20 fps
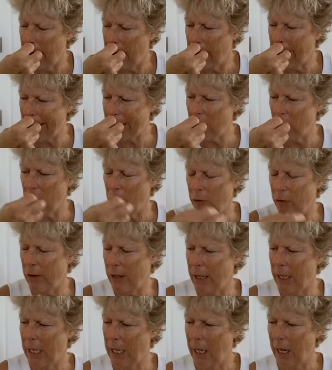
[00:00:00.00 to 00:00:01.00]
I'm actually
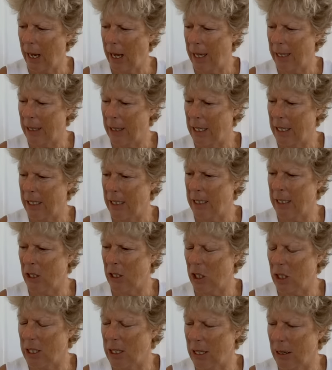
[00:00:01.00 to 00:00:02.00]
feeling like there's
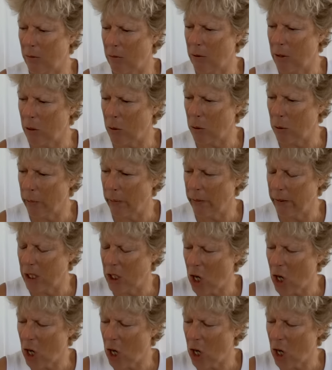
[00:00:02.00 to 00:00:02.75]
just a real